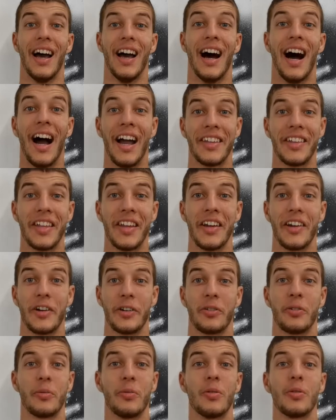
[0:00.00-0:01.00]
Hi there,
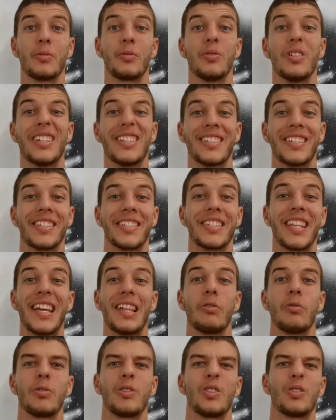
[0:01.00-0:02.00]
do you want to
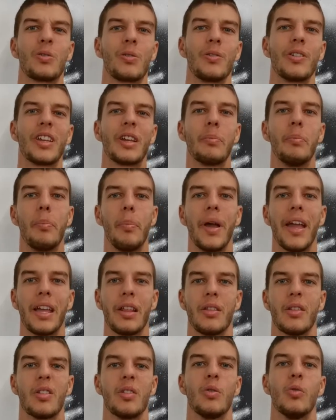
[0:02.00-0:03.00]
understand what is chronic
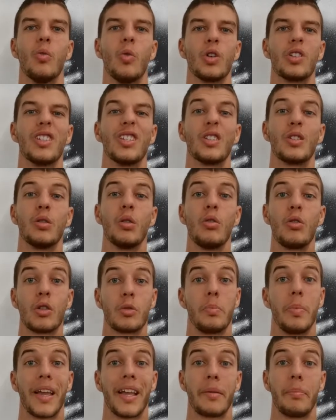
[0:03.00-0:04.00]
pain, what is lower
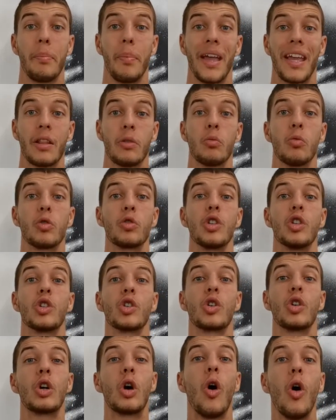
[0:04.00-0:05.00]
back pain, what is
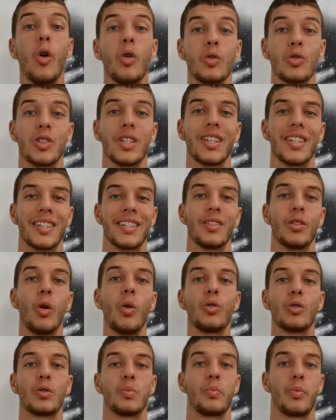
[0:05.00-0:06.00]
causing
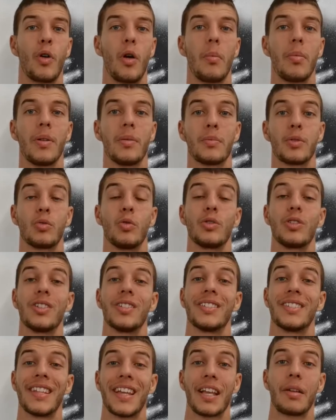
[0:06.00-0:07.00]
those problems, what is
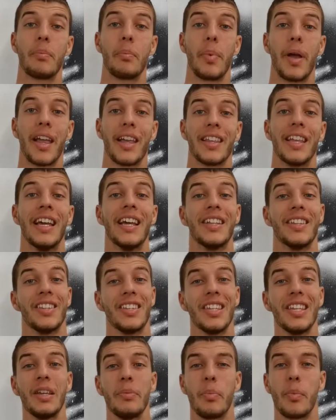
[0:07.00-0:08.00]
neck pain,
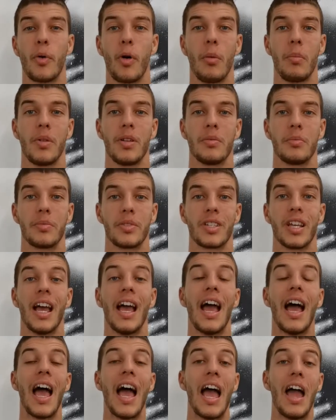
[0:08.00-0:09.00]
knee problems?
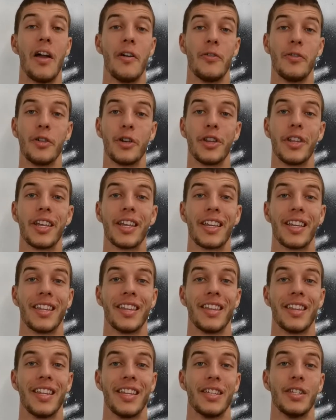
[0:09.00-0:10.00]
Everything
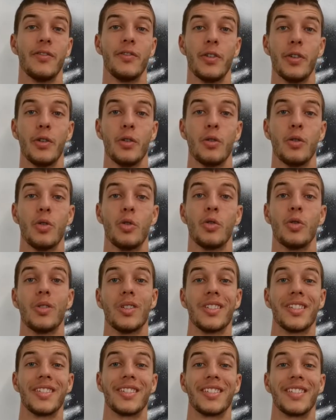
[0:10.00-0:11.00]
in this video you
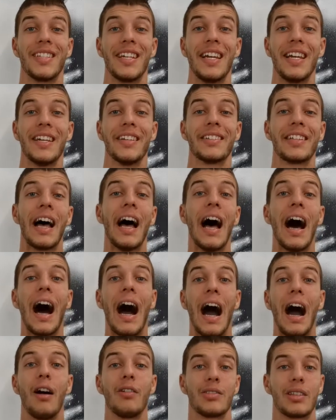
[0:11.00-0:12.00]
understand
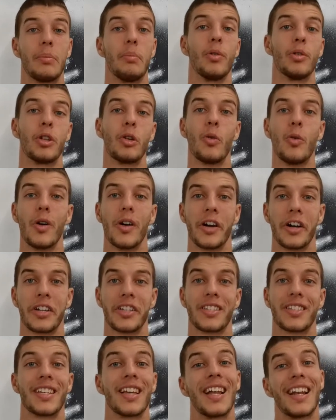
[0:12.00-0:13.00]
how the body
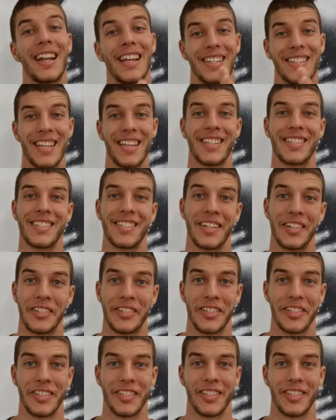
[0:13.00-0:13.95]
works. Let's get started.